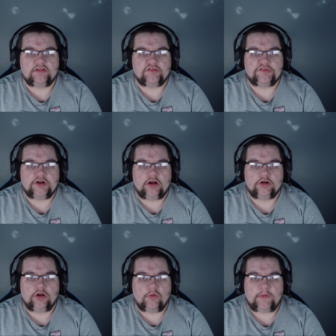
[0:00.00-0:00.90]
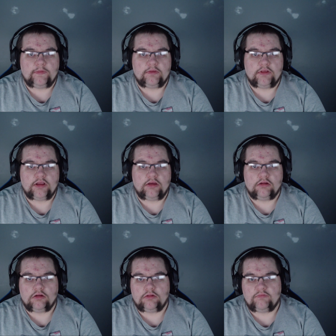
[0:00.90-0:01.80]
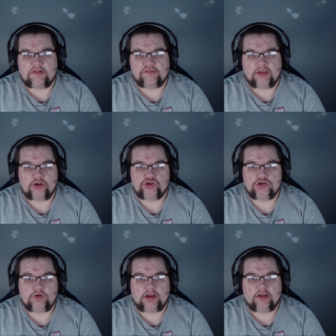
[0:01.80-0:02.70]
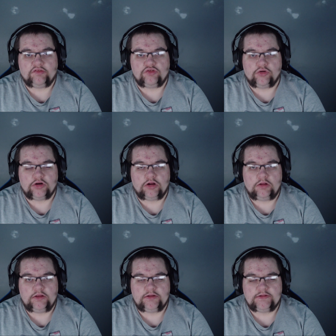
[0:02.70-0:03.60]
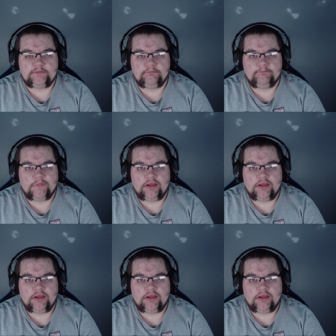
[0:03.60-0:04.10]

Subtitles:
this is an ongoing investigation, I guess you could call it.